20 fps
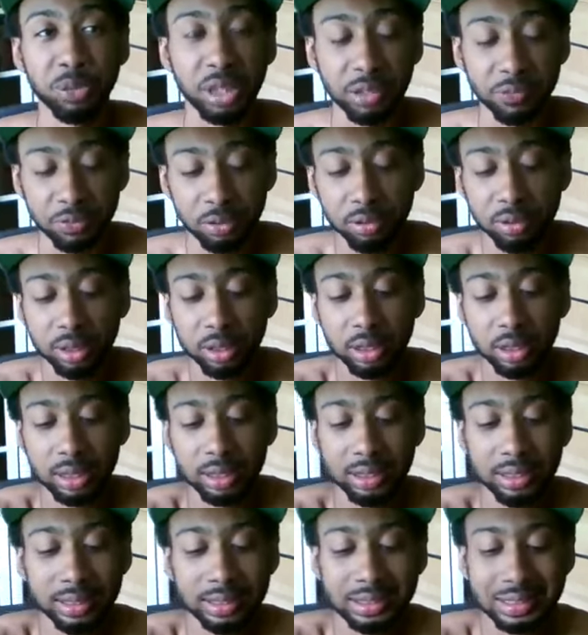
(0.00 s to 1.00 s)
if you get at
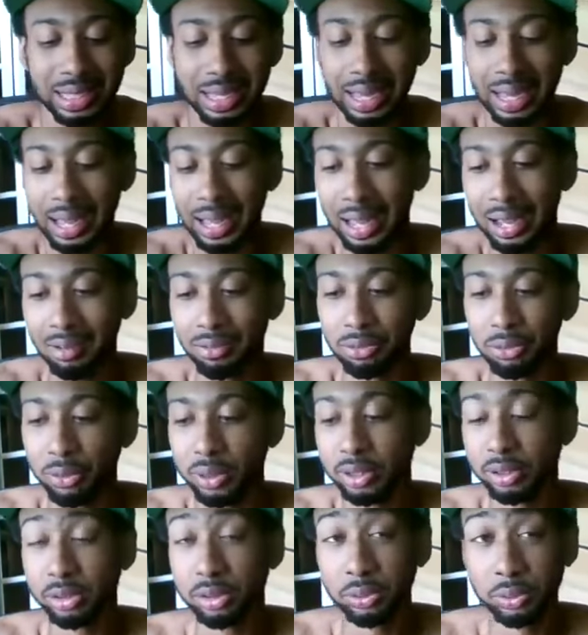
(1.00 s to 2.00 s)
least
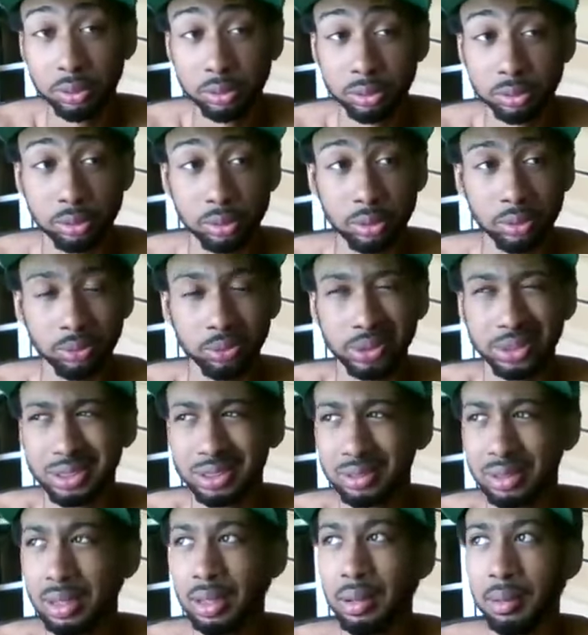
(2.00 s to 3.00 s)
halfway through, which
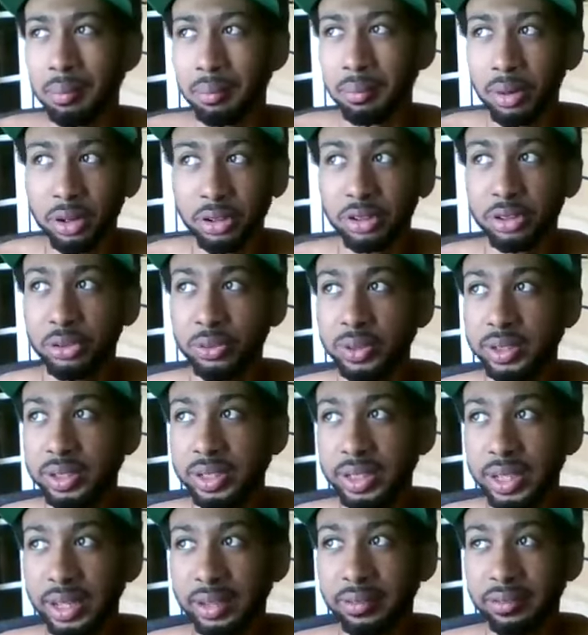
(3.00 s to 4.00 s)

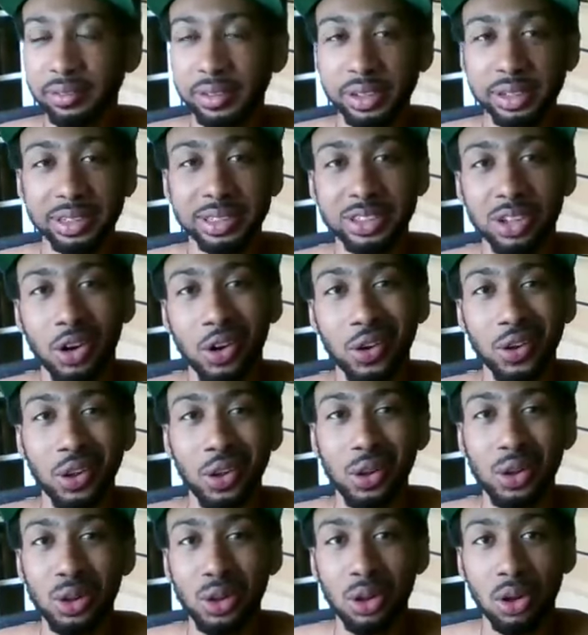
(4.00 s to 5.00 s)
Mercury and Venus are
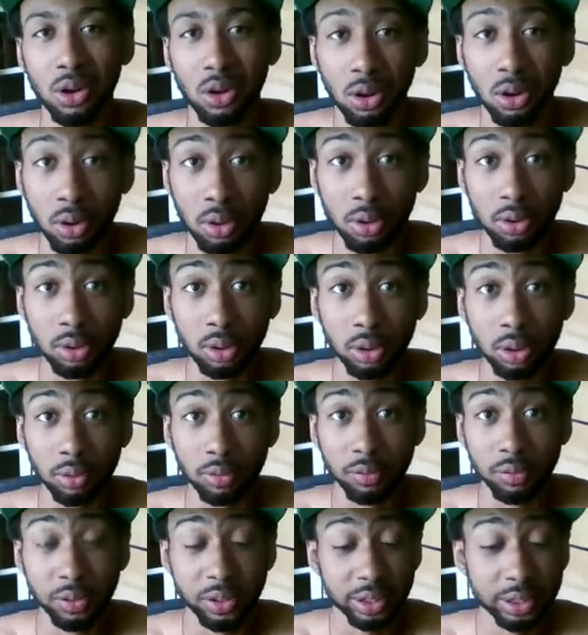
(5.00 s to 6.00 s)
long.
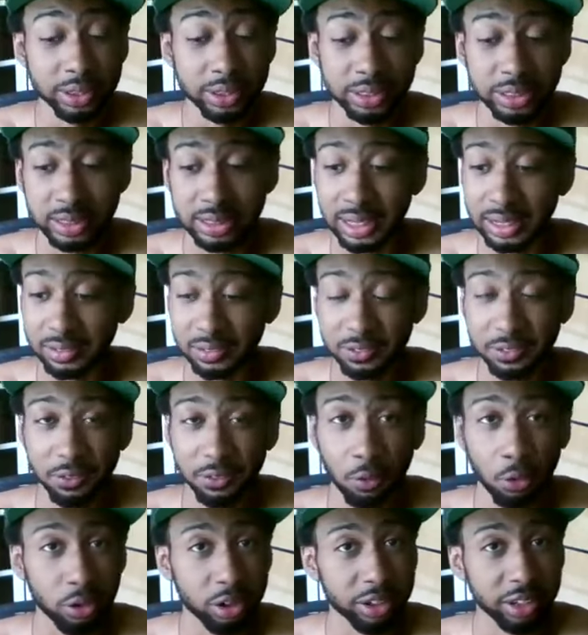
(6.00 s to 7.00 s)
Venus is like
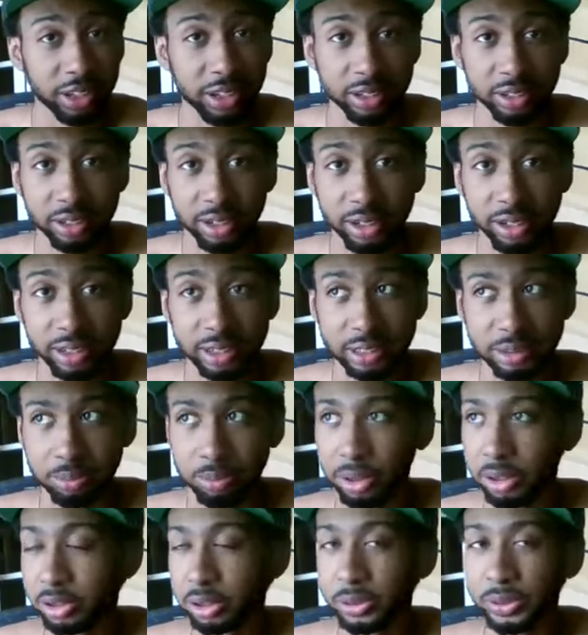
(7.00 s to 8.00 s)
48 days.
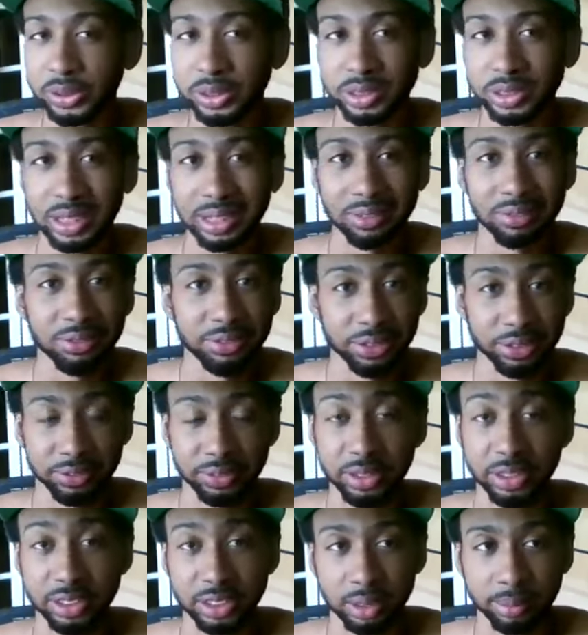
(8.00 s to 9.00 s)
Mercury is like
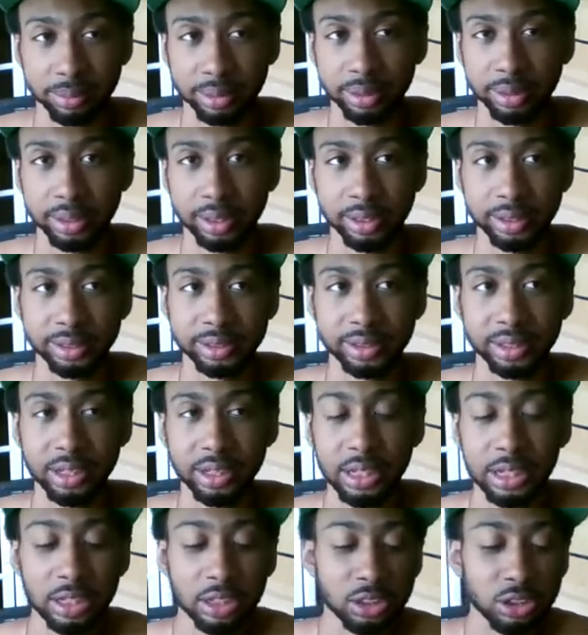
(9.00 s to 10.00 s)
50 something days.
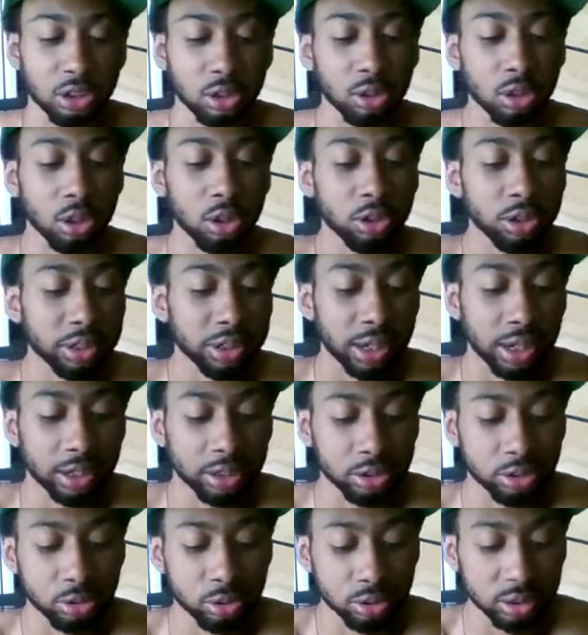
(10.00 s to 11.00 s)
So learning how
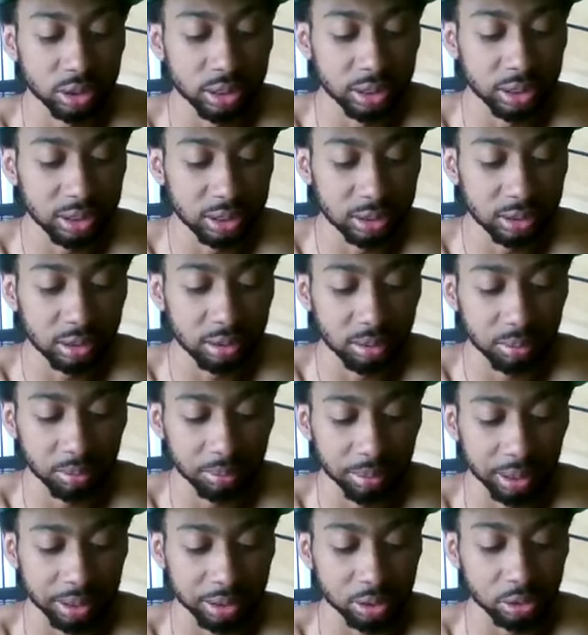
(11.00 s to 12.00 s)
to use these
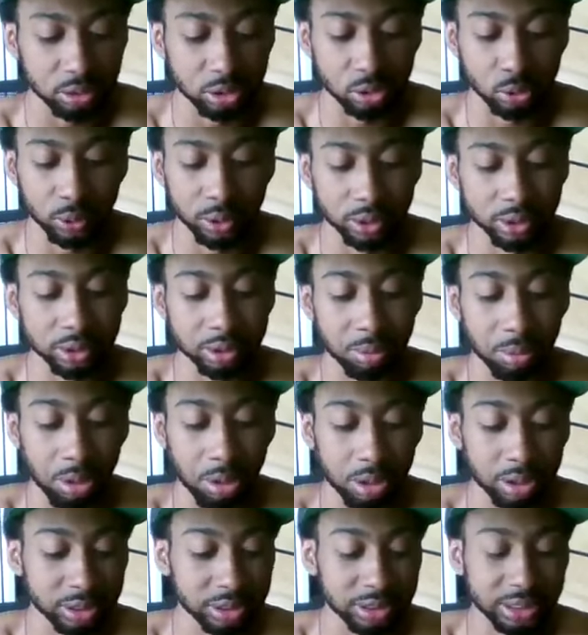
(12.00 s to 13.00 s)
magical squares.
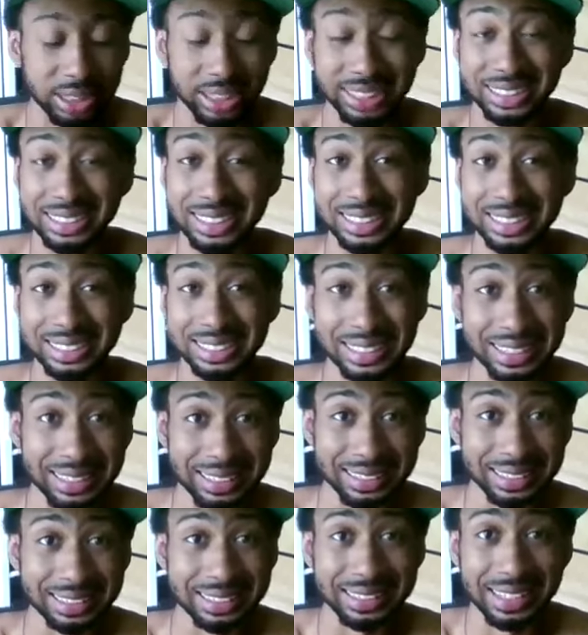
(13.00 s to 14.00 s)
Mars is like
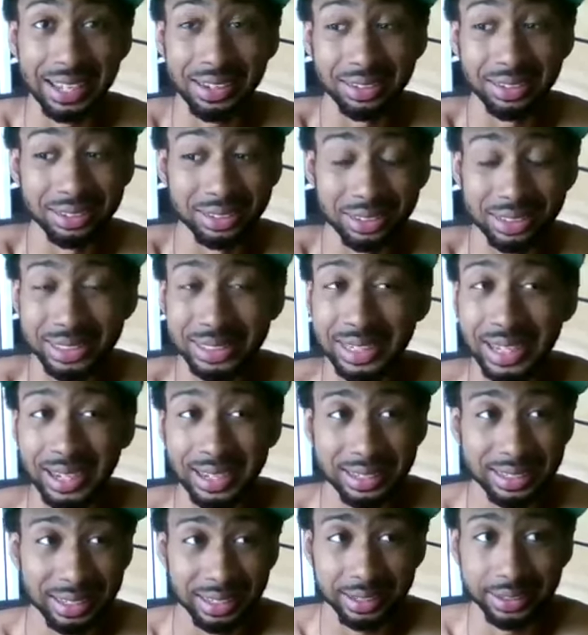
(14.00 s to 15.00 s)
16. Saturn's only
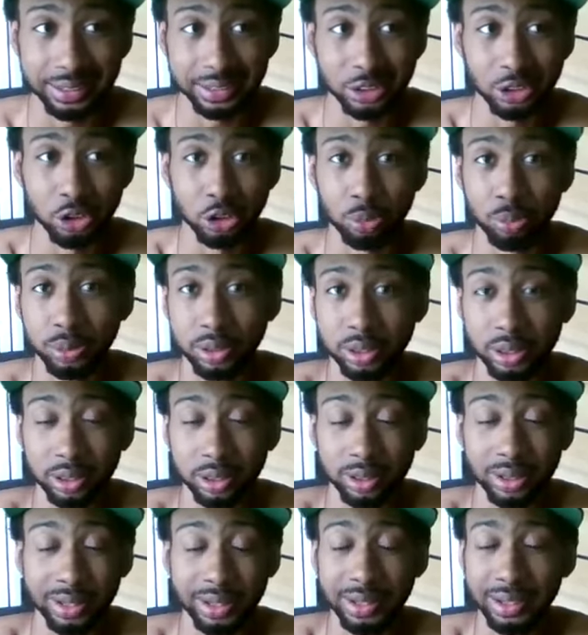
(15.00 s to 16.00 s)
9 days.
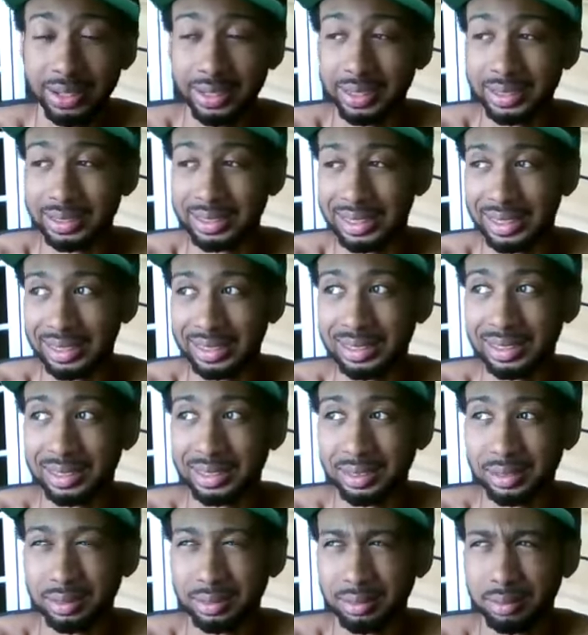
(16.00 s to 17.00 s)
Jupiter is like
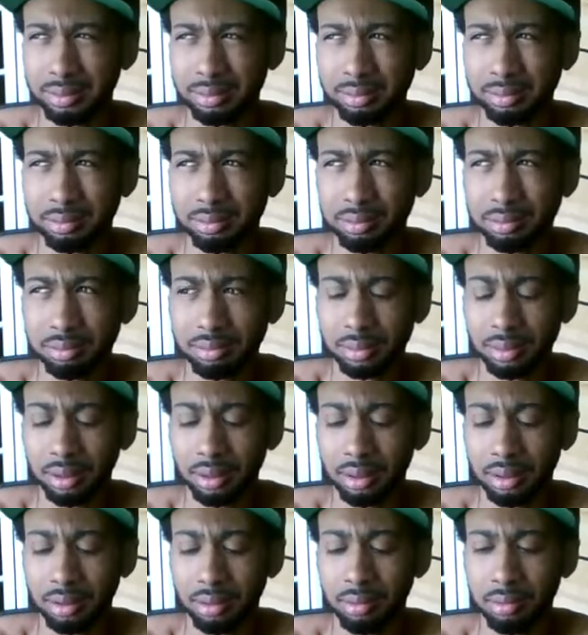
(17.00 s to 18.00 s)

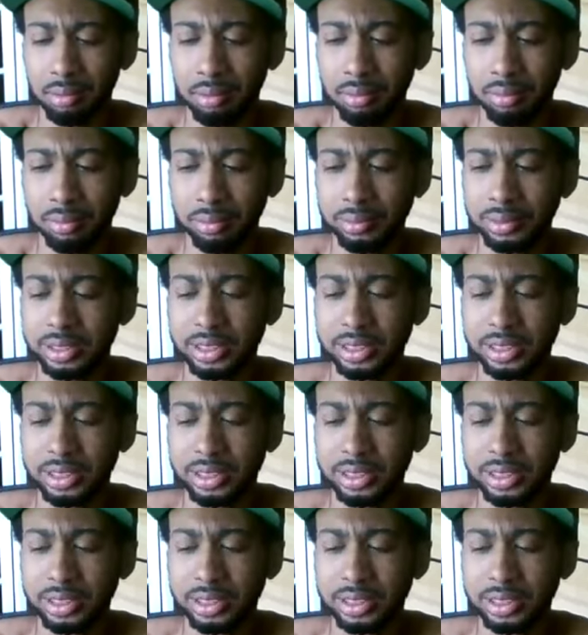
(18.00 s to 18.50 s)
11